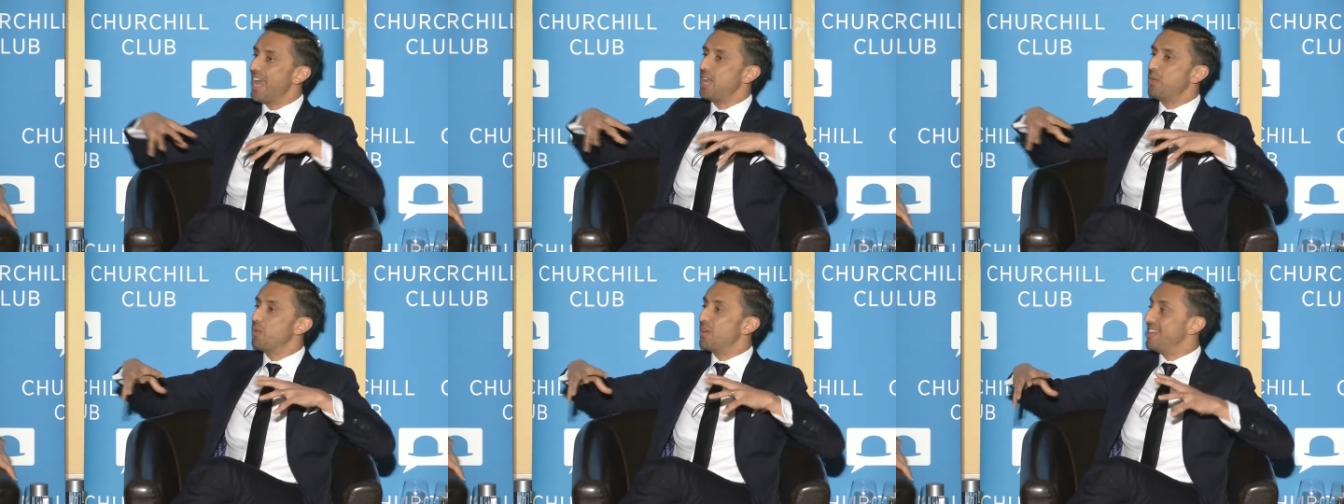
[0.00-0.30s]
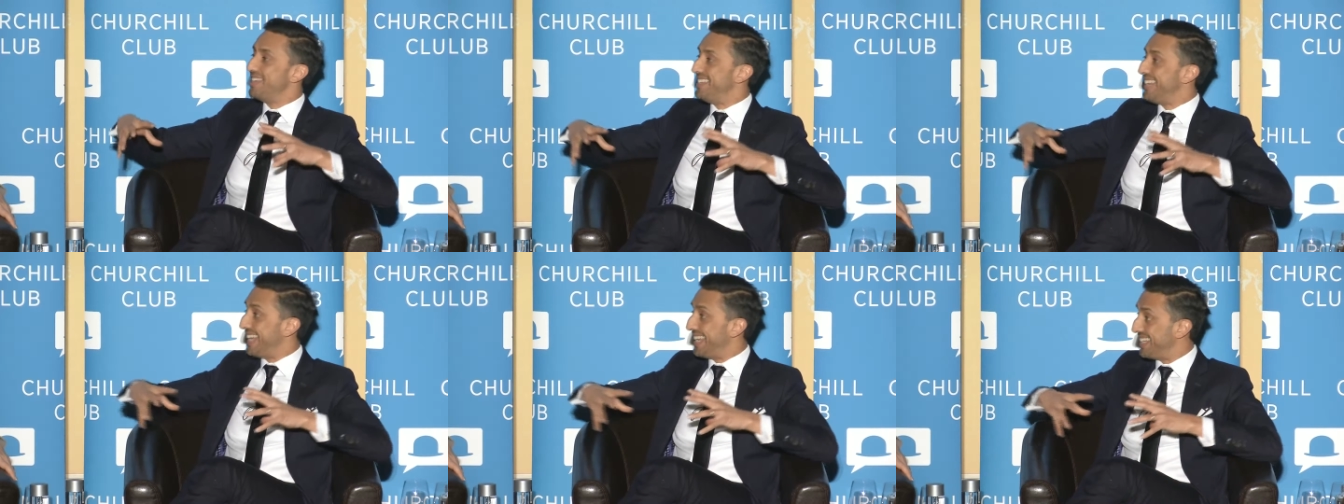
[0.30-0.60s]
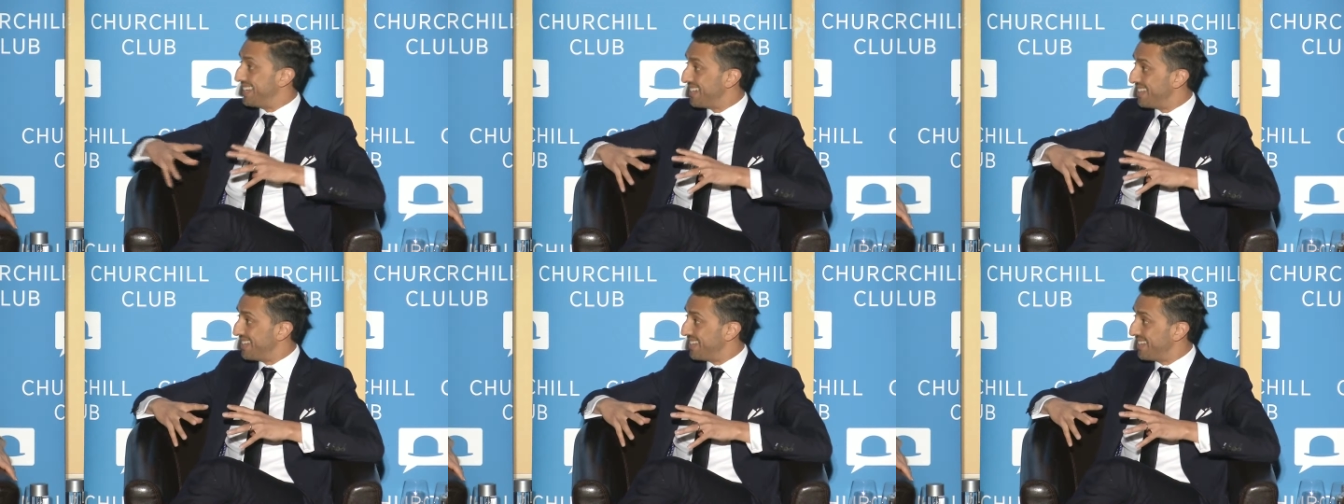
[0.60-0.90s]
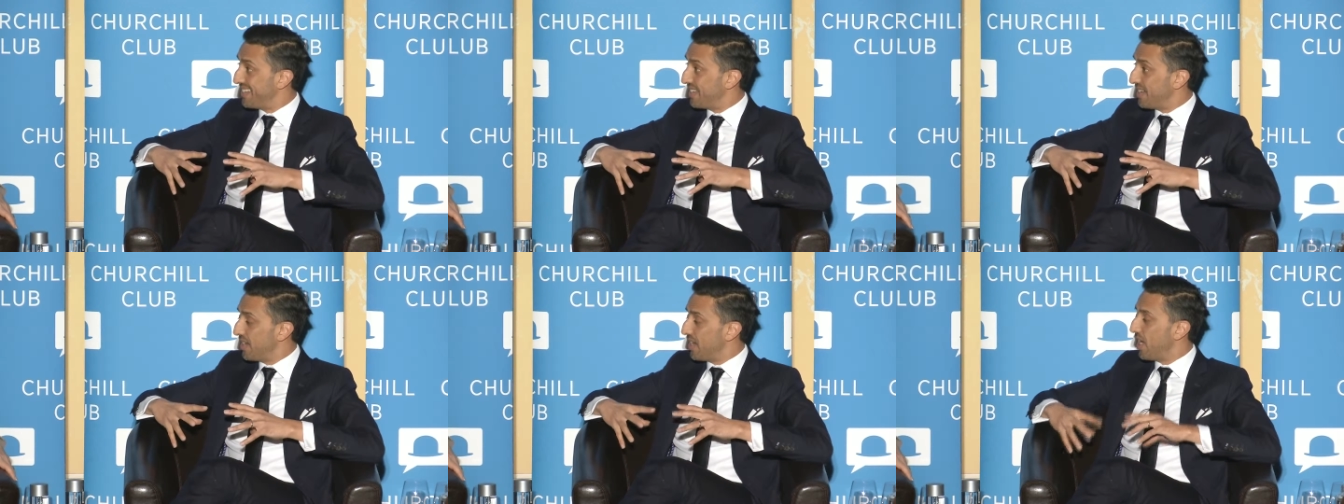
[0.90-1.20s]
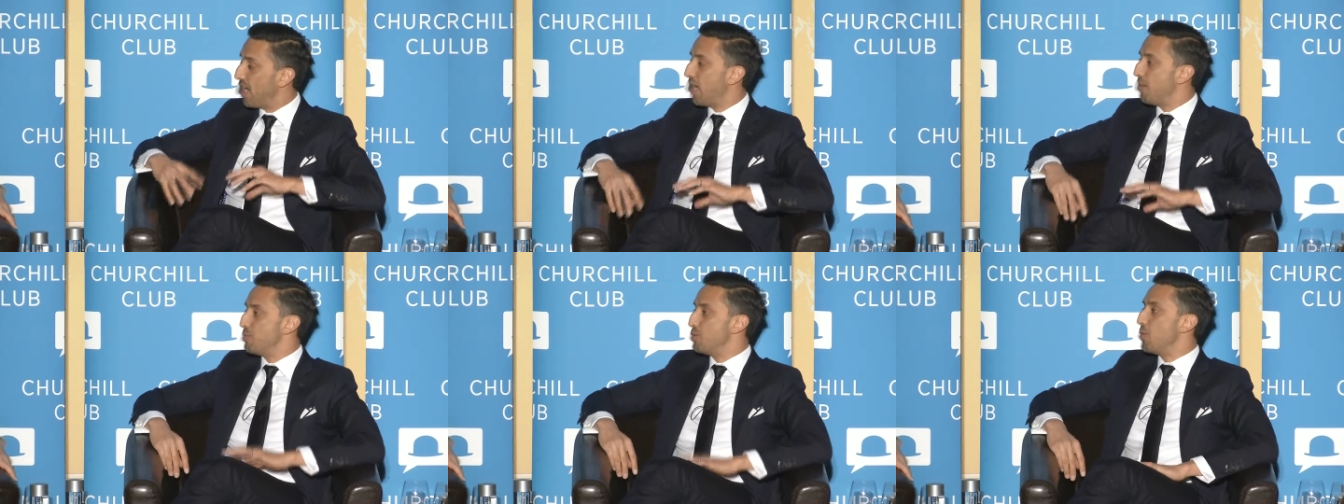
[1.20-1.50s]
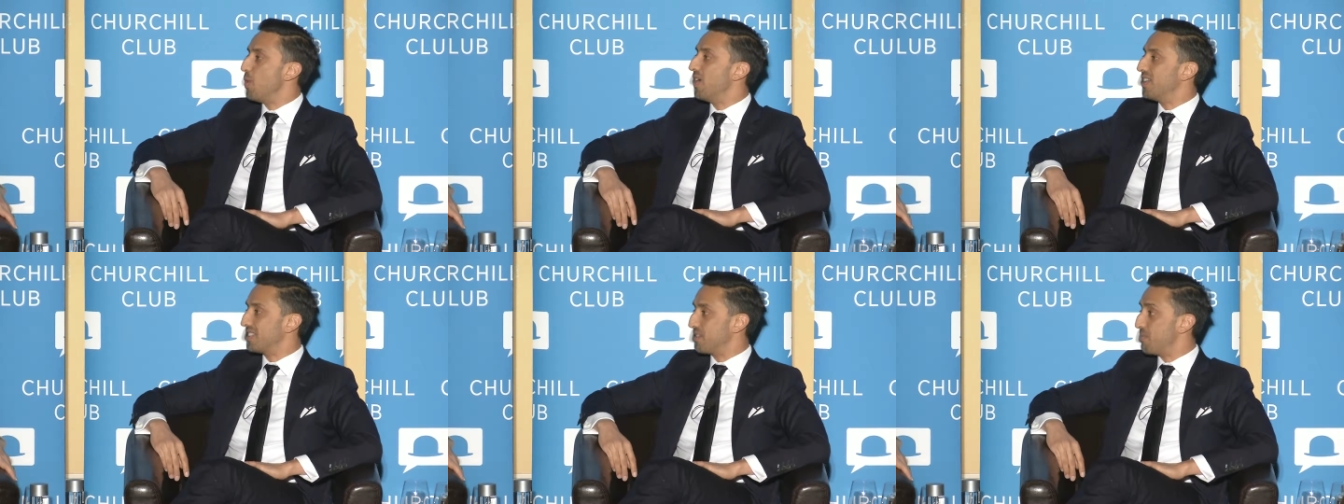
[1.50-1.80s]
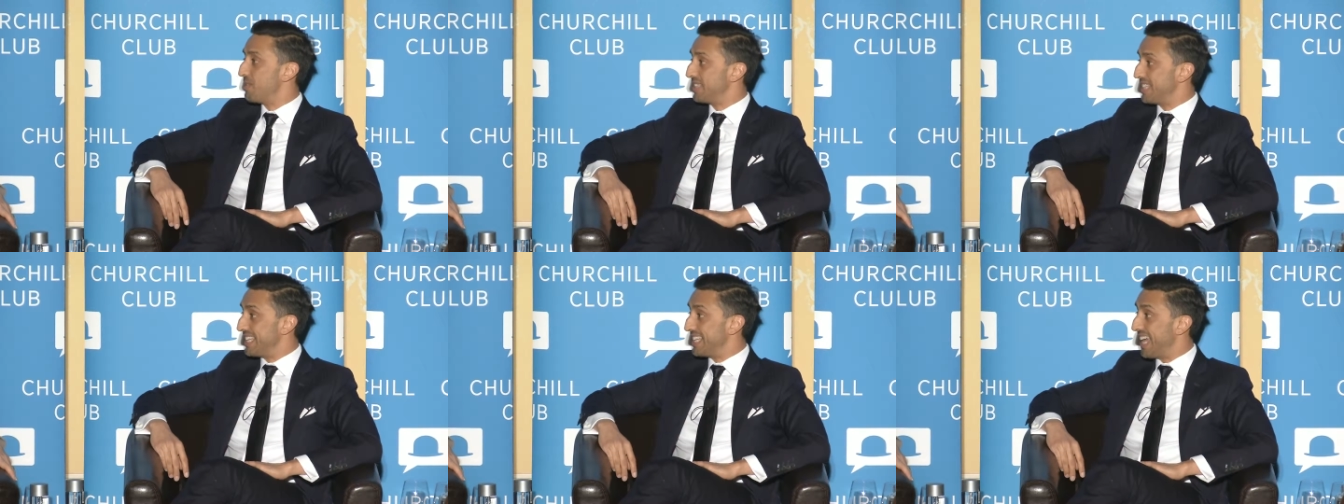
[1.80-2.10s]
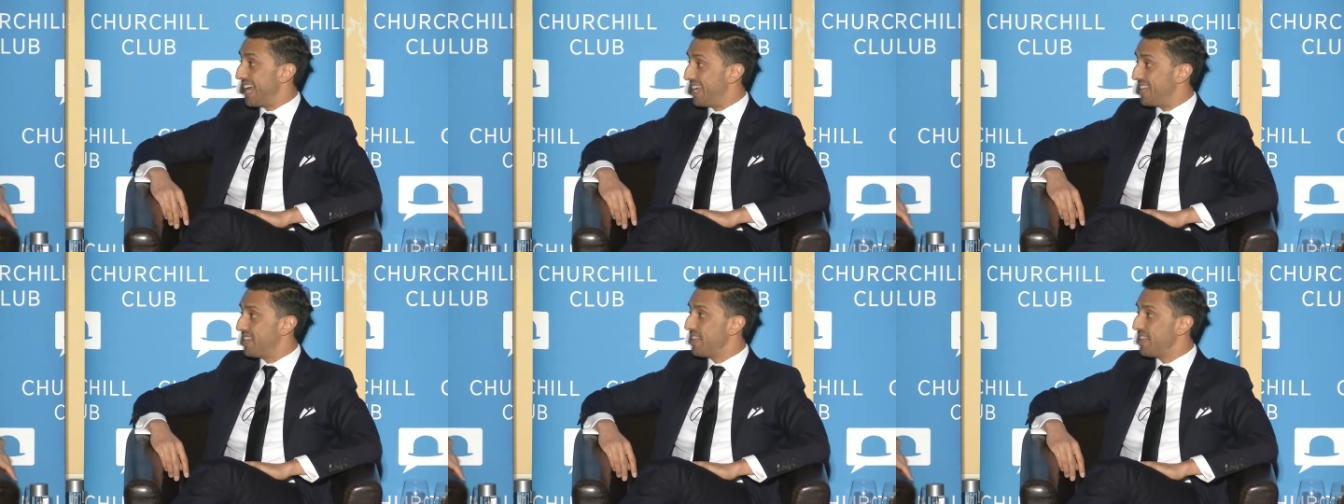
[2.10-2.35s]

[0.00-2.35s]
and what data um, you ultimately get.